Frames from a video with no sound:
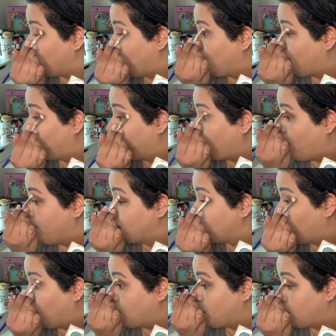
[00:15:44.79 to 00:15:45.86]
and I've always
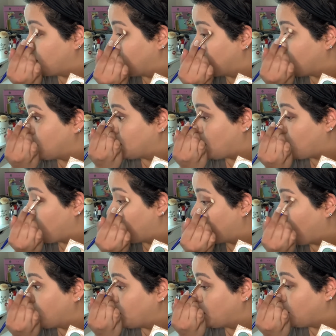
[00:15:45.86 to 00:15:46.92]
watched her since I started
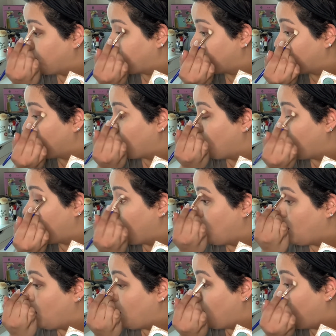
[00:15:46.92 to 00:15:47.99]
watching YouTube,
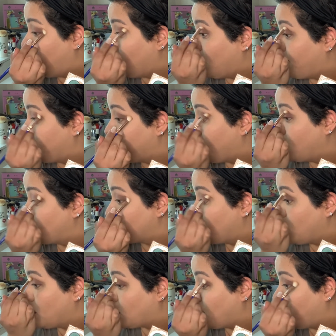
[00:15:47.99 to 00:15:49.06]
and I really enjoy
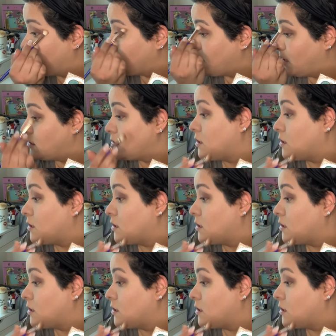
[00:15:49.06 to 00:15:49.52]
her content.